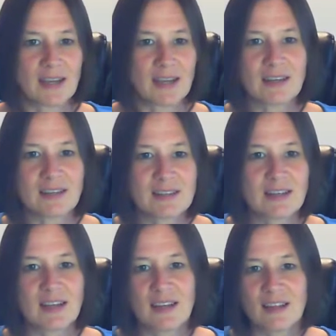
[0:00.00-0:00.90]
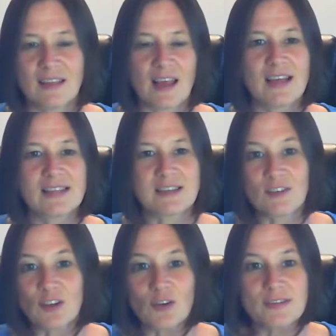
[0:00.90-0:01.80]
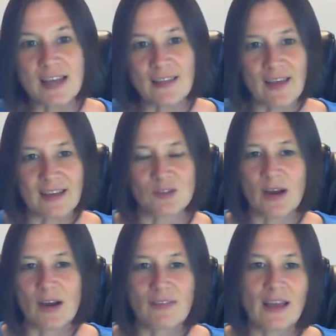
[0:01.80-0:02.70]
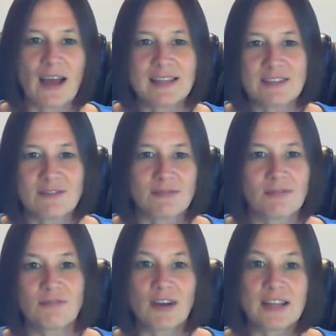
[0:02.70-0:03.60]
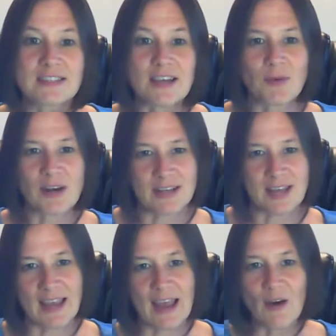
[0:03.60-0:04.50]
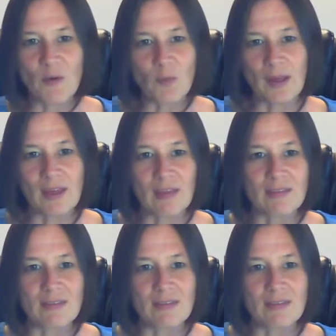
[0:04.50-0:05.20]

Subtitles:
and the kinds of clothes I like to wear, the kinds of friends I wanted to hang out with,